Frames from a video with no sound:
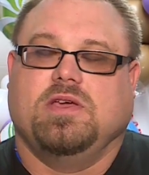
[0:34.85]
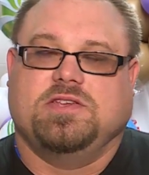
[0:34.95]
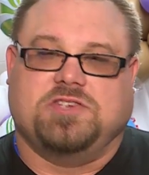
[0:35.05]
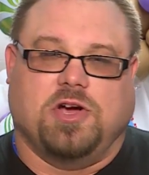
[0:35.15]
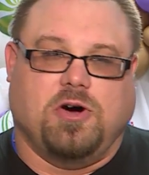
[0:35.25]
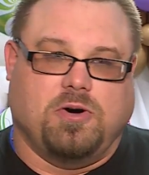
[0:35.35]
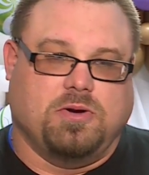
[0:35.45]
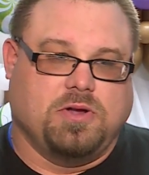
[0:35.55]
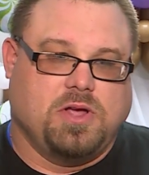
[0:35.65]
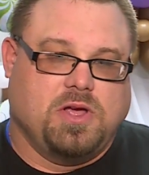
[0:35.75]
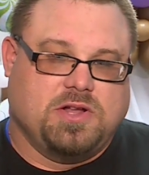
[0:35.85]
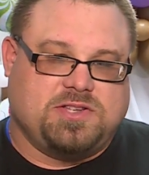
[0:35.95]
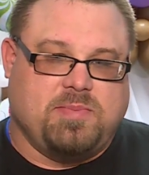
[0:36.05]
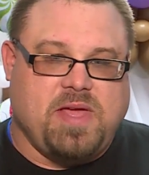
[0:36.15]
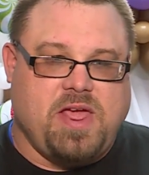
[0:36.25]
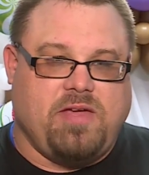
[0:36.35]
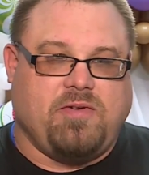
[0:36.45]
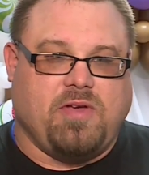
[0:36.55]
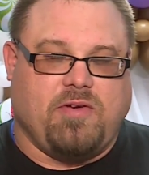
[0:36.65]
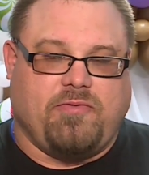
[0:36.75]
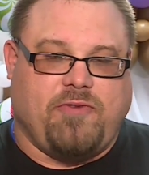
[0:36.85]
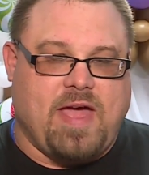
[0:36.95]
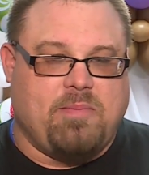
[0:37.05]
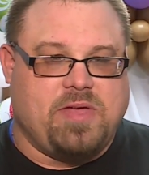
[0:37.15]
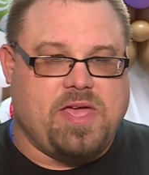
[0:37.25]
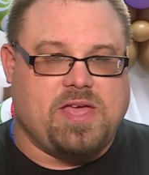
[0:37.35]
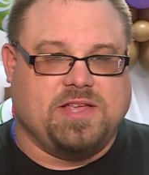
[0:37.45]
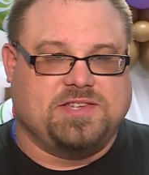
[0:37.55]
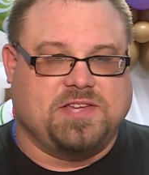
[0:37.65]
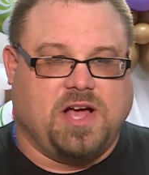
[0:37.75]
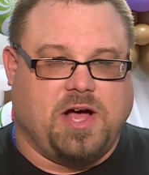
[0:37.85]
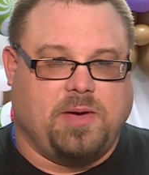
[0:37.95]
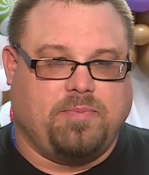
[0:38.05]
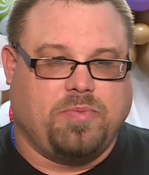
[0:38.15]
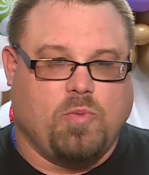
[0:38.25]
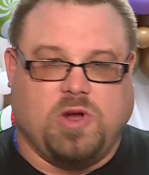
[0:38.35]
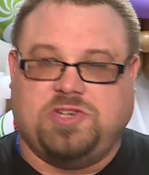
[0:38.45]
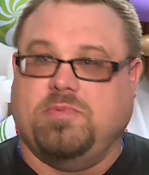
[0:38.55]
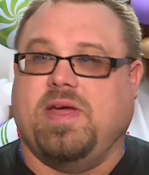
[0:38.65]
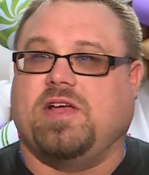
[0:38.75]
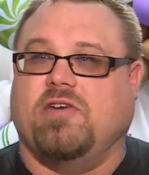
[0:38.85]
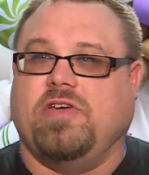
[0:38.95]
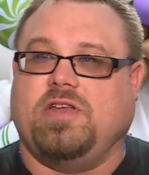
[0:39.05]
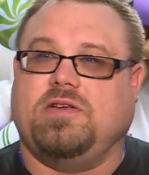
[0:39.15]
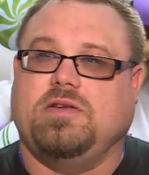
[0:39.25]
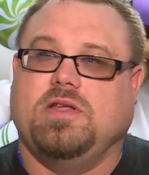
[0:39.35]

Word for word: So to me, family is uh, what you make of it.